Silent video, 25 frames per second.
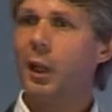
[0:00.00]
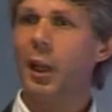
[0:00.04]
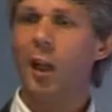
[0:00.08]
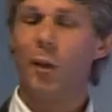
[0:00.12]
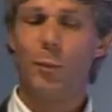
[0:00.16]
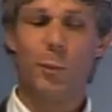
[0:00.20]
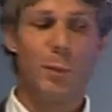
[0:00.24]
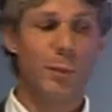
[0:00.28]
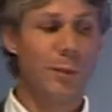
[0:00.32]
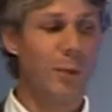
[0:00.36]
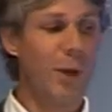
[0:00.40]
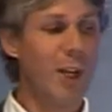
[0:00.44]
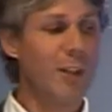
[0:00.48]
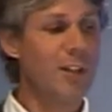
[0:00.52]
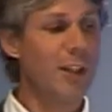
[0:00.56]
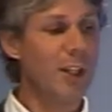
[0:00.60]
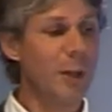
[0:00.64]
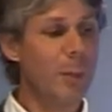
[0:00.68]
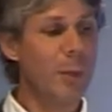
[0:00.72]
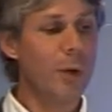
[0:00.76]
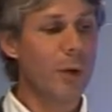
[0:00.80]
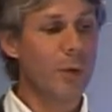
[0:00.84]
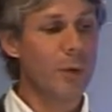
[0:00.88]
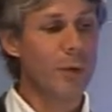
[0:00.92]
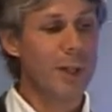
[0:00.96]
I've been writing a
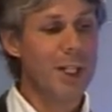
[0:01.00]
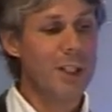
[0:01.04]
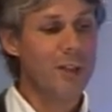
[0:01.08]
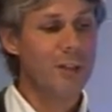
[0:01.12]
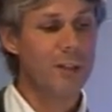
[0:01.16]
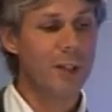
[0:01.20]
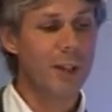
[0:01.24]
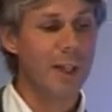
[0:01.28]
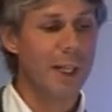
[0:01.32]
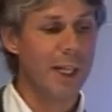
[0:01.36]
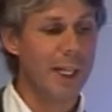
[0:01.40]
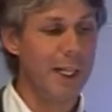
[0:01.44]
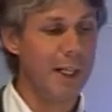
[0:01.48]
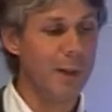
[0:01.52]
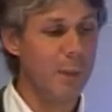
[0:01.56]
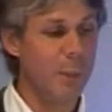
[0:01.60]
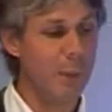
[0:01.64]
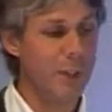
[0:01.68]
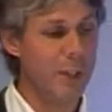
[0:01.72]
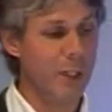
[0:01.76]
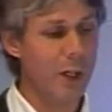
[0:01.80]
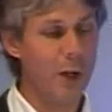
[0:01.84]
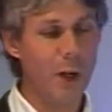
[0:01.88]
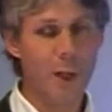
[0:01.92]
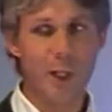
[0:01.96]
book recently
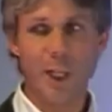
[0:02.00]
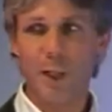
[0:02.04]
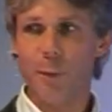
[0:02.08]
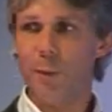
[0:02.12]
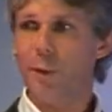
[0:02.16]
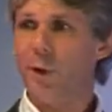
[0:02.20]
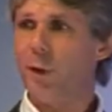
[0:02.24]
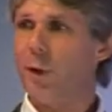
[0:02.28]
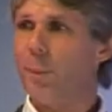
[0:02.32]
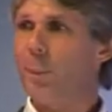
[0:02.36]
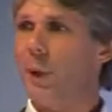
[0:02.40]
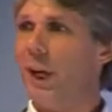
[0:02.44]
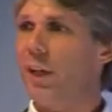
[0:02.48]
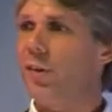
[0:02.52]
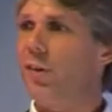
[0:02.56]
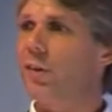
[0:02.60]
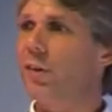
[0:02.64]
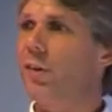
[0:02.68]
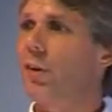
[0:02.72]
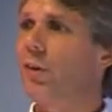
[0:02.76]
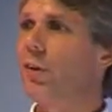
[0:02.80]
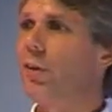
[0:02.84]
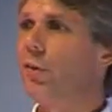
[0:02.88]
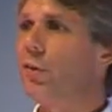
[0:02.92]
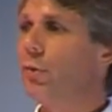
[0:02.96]
with a colleague
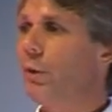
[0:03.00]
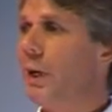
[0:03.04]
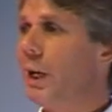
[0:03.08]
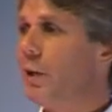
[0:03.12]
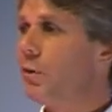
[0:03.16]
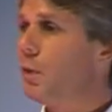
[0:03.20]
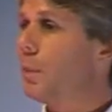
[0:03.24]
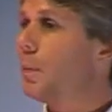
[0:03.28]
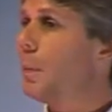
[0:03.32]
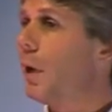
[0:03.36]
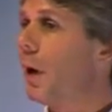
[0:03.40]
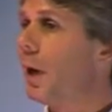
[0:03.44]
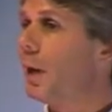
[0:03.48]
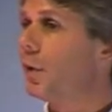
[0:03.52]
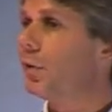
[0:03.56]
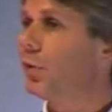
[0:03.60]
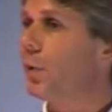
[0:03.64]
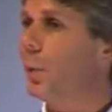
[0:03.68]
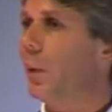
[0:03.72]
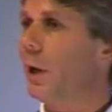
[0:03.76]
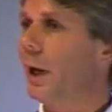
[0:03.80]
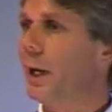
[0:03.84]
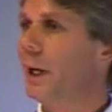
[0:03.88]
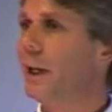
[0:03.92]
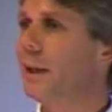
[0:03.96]
based 300 miles
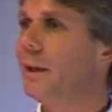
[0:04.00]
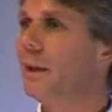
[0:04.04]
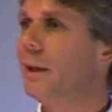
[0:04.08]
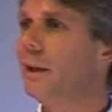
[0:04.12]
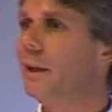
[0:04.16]
away